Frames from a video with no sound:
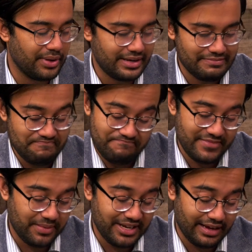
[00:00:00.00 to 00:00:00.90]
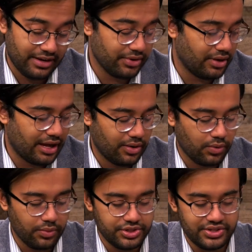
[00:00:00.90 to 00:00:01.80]
But I mean, I don't know.
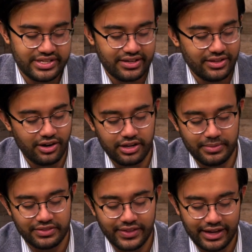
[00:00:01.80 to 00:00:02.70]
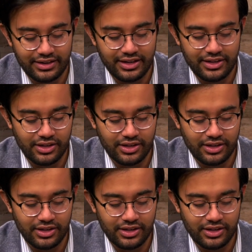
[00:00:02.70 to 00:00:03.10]
What would you say to the argument that,